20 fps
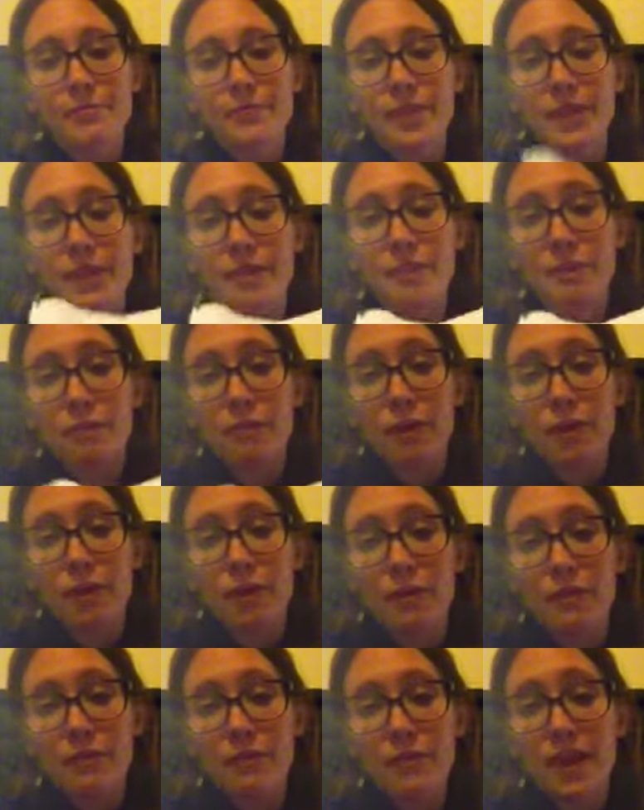It's my frog.
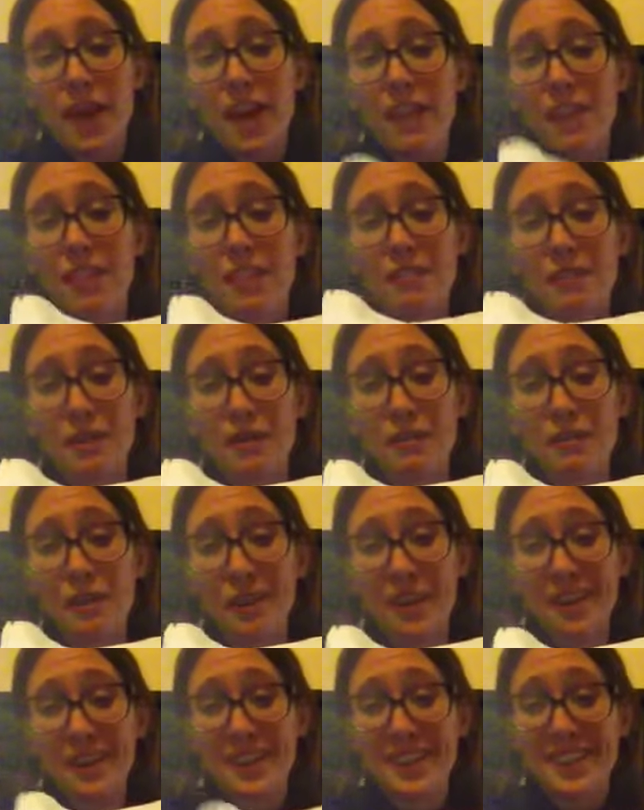I love my
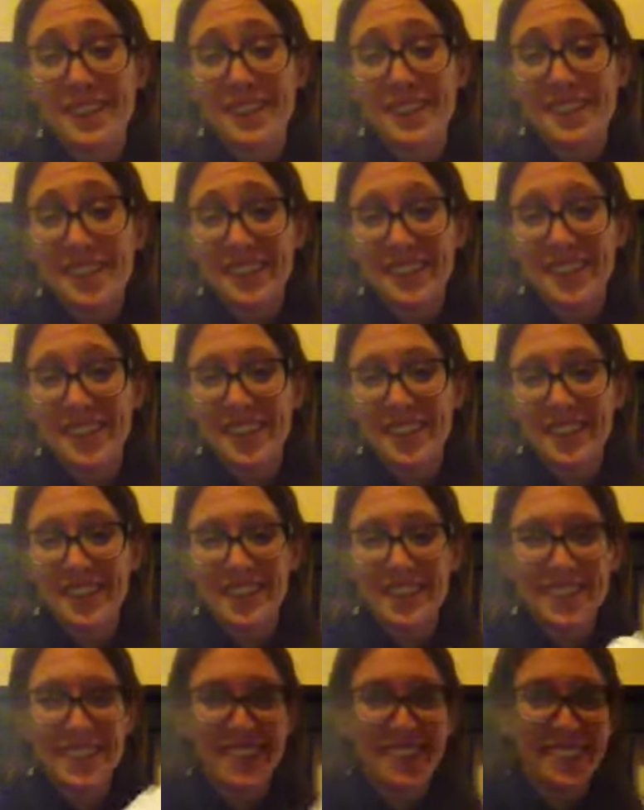frog. He's so cute.